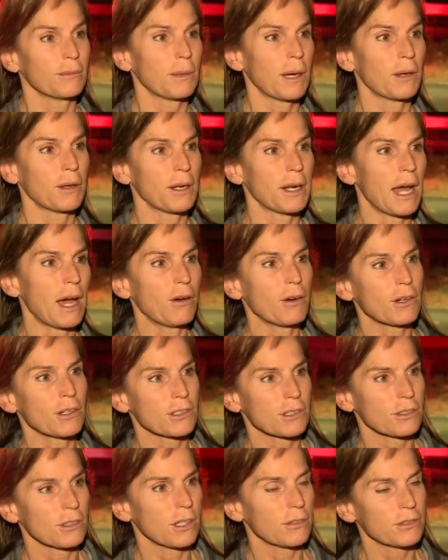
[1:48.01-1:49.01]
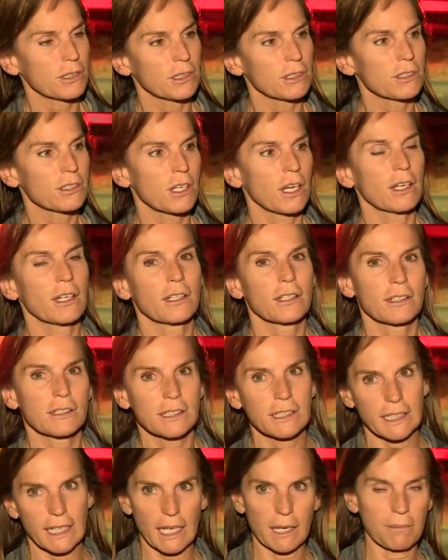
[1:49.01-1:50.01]
it about an hour or so after it started
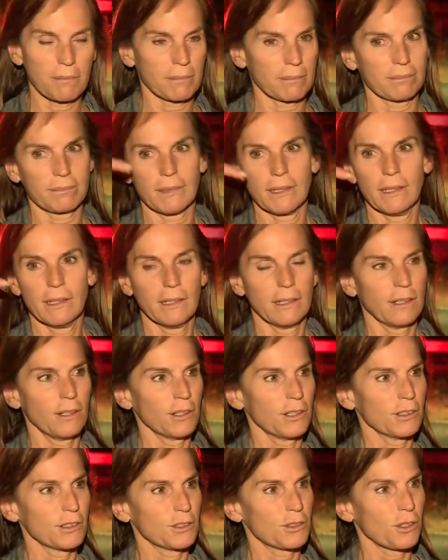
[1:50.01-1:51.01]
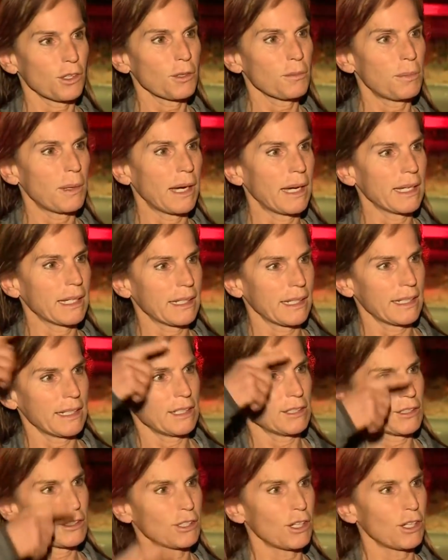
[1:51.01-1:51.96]
because he came on his dirt bike and he